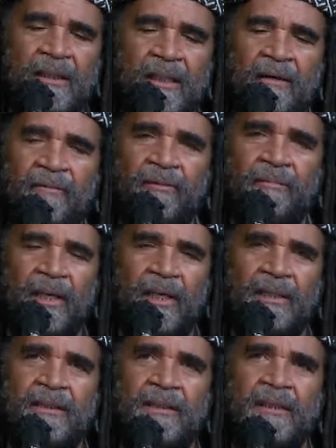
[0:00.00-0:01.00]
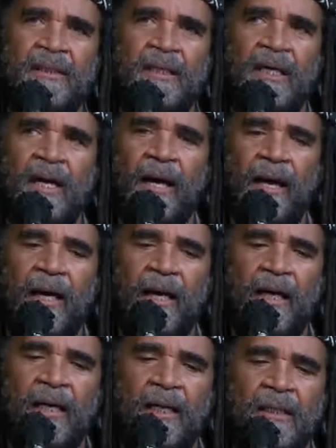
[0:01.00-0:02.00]
the information,
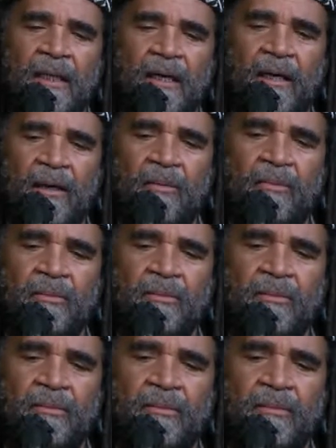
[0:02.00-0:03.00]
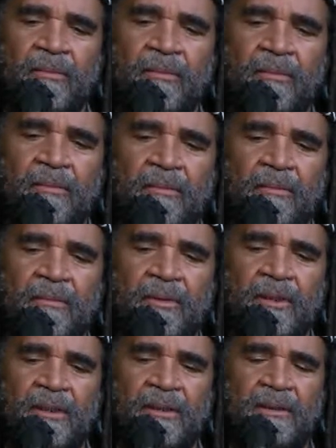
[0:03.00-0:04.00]
and
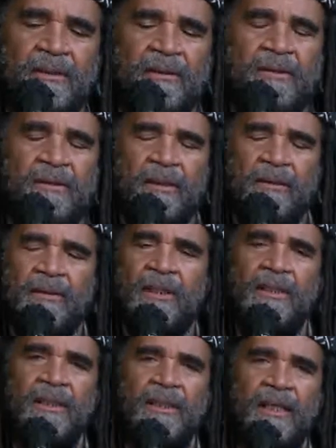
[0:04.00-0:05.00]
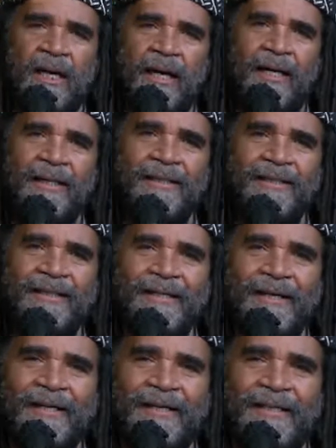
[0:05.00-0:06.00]
you just tune into God
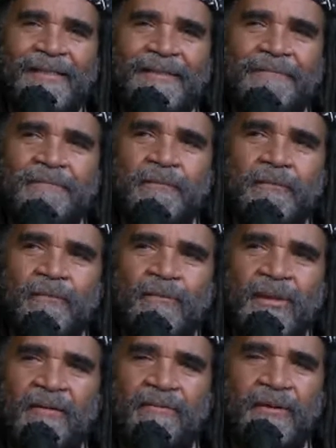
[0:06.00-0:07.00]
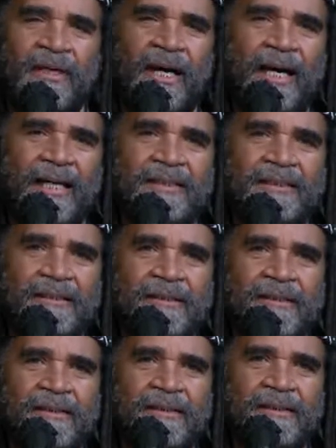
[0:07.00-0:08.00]
for the
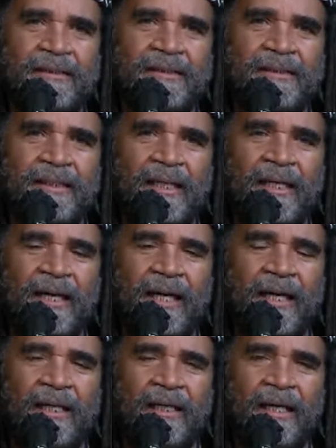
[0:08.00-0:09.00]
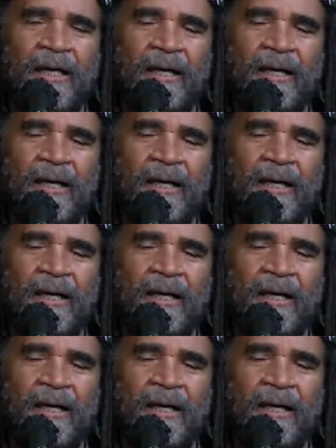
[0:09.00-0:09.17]
answers. And